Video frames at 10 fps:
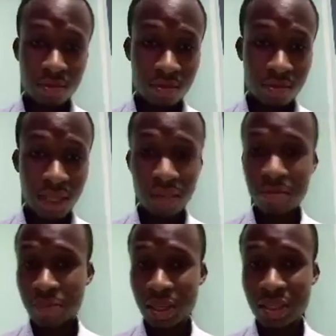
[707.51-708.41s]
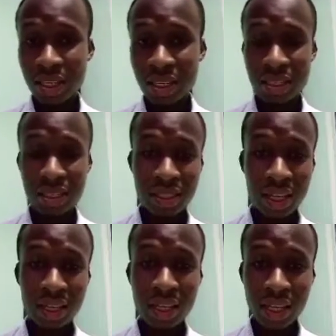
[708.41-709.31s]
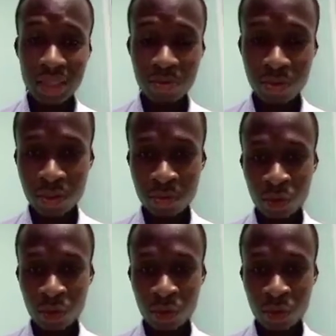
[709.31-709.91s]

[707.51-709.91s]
best and as early as possible.